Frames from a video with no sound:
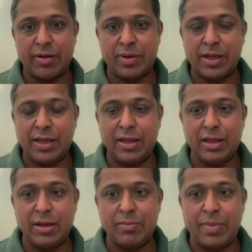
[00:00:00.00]
variability
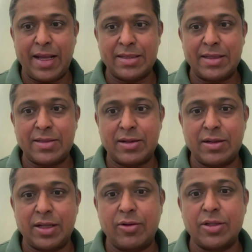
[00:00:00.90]
in the bias and
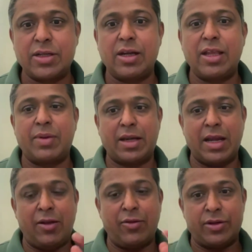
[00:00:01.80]
uncertainty originally, but
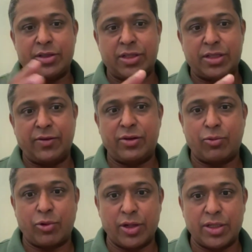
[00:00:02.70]
now there's a shift
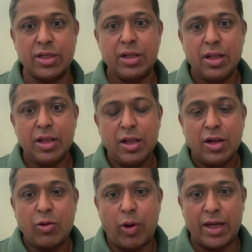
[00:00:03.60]
towards
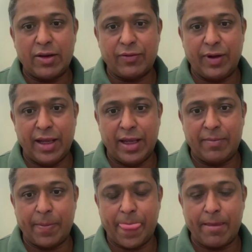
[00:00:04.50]

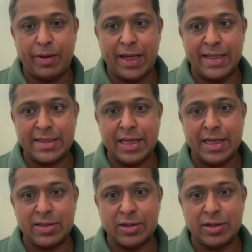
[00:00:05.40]
quantifying bias
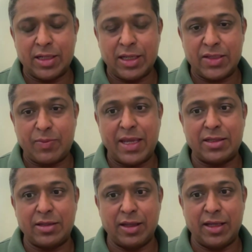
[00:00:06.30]
and uncertainty
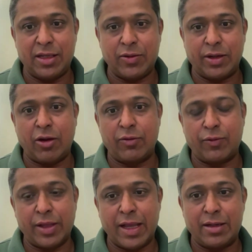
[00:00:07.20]
spatially to
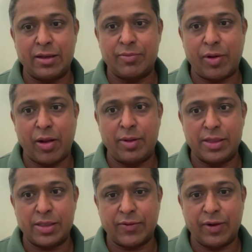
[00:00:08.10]
account for that in the
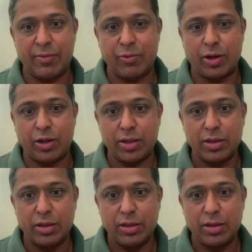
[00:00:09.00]
probabilistic framework.